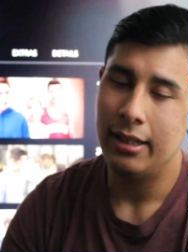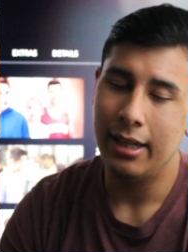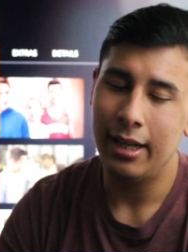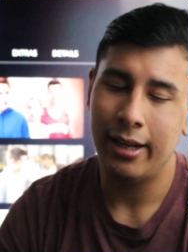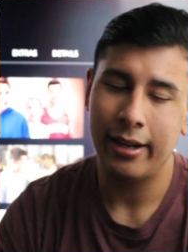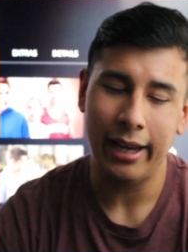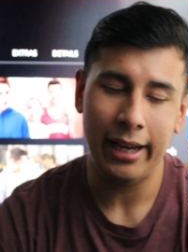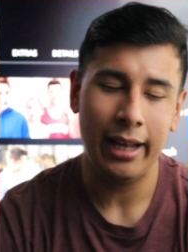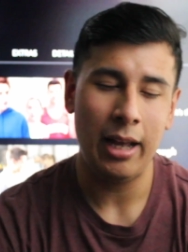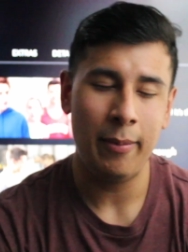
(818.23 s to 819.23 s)
okay,
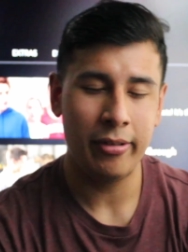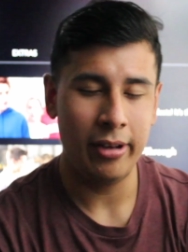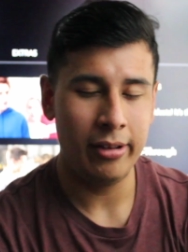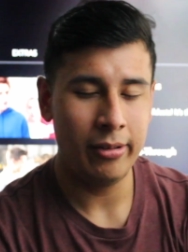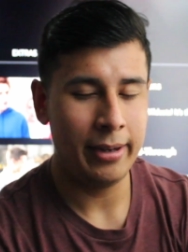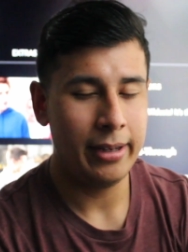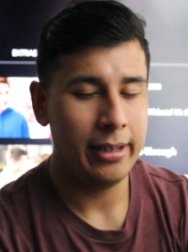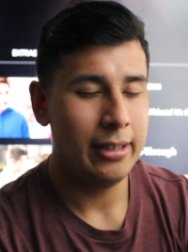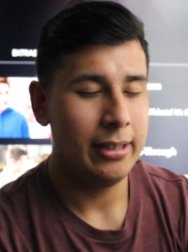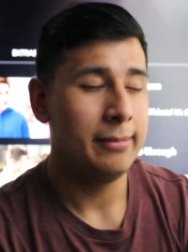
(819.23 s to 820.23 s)
yeah, that makes sense. I'm like,
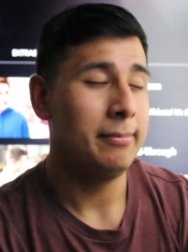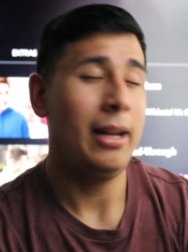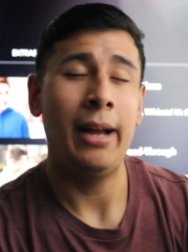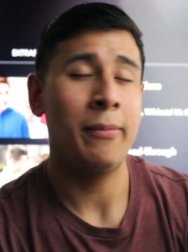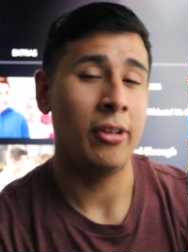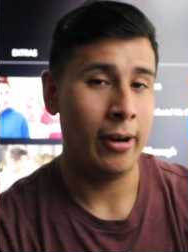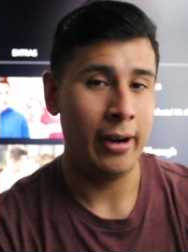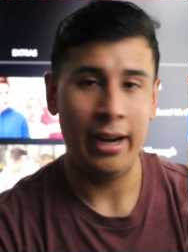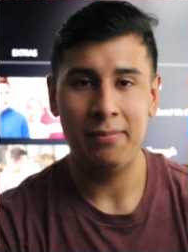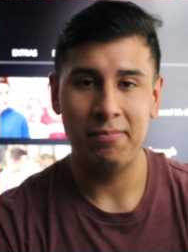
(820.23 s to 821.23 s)
I'm sorry.
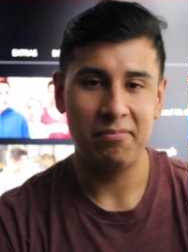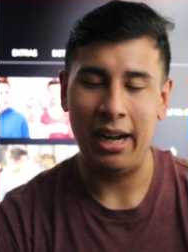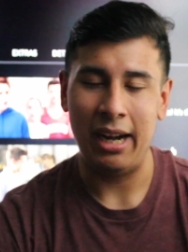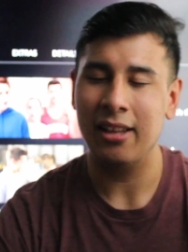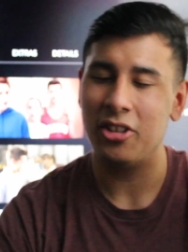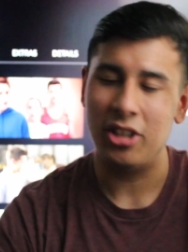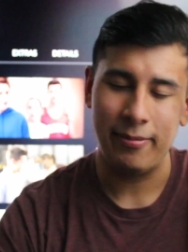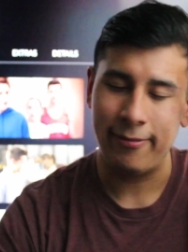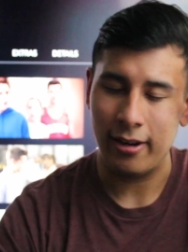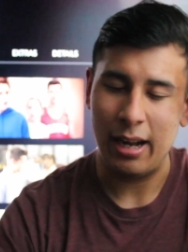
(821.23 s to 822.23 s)
I, I legit
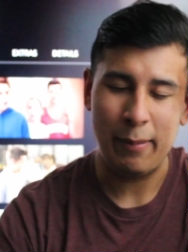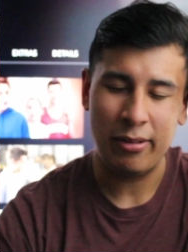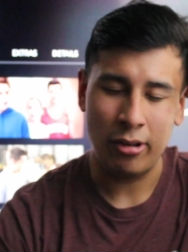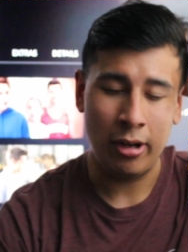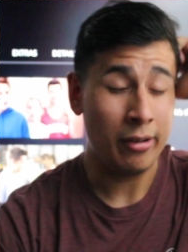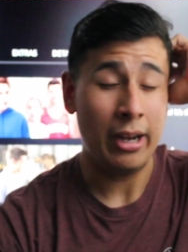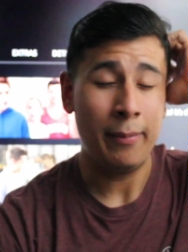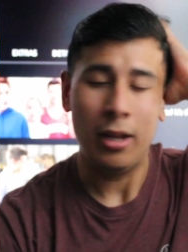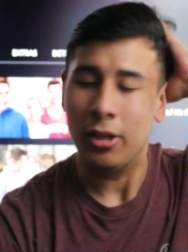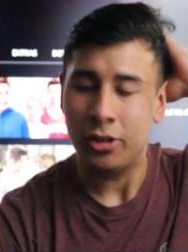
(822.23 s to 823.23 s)
forgot my songs. I
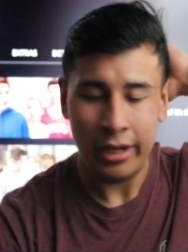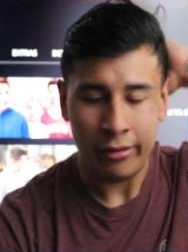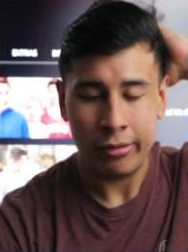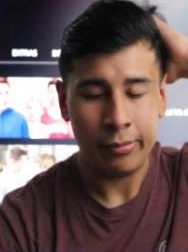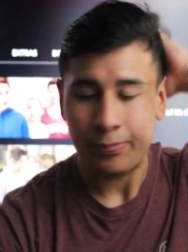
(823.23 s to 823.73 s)
apologize.